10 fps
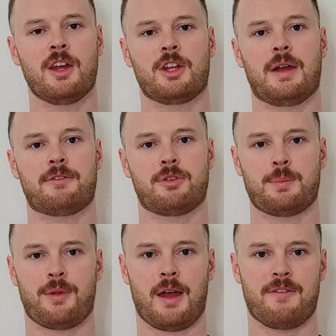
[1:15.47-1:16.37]
You have to
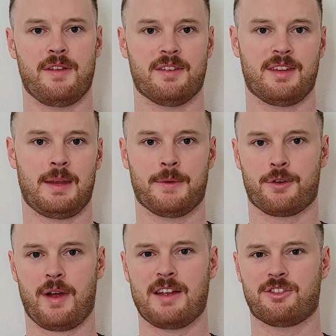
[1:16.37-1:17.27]
apply for this at
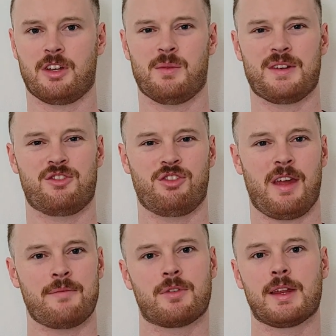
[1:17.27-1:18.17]
immigration, and we
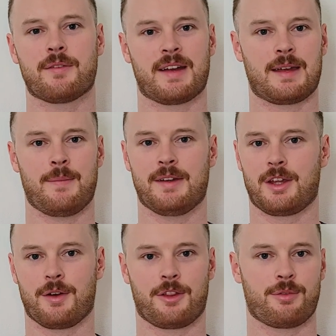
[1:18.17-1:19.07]
generally recommend
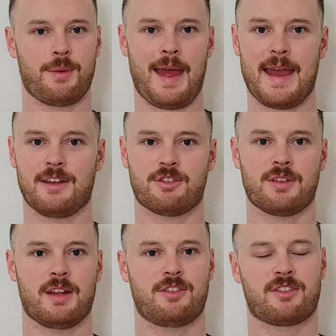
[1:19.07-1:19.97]
going through an
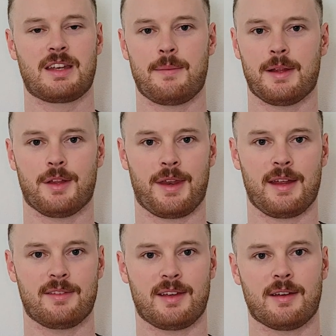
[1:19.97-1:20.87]
agent. It's just going to be a lot
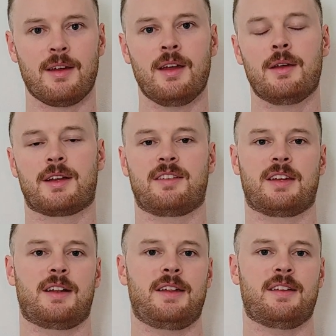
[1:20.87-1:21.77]
easier because you're
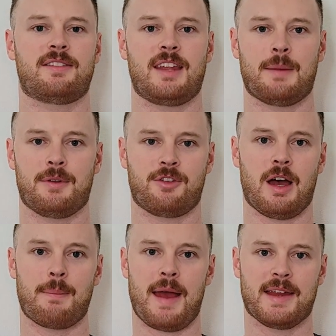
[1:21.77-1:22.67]
going to need to set up a
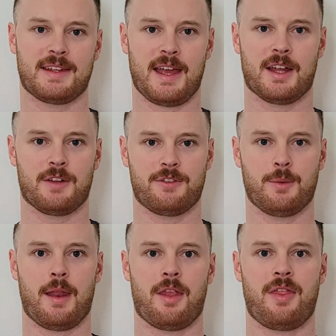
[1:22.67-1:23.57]
Thai bank account and a few
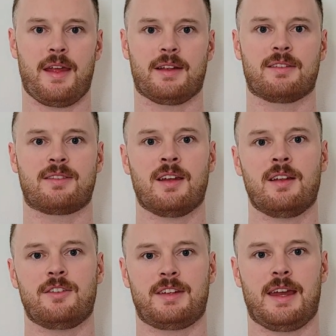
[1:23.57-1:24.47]
other things
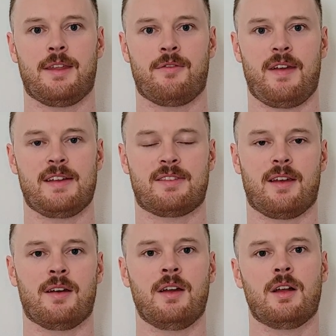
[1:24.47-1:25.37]
to get the visa.